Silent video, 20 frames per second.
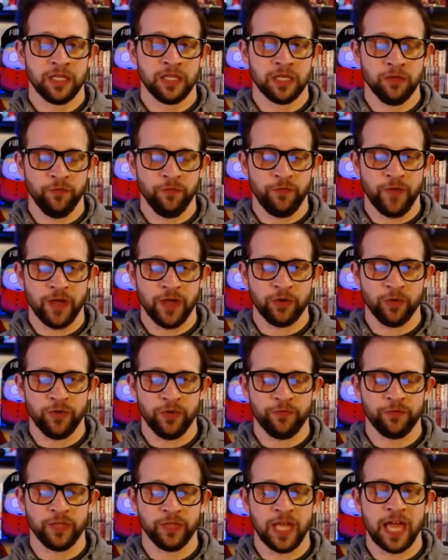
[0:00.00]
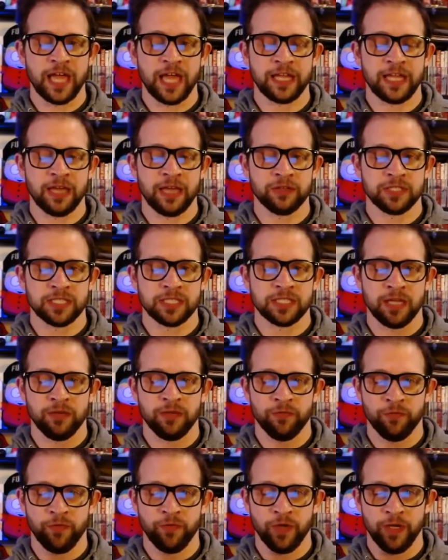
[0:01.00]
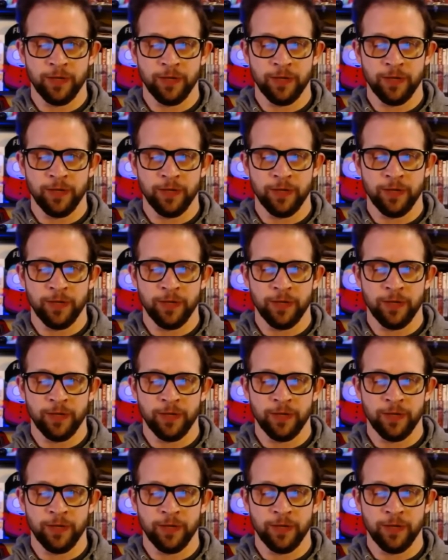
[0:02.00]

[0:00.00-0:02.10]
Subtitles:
Confederate flag outside of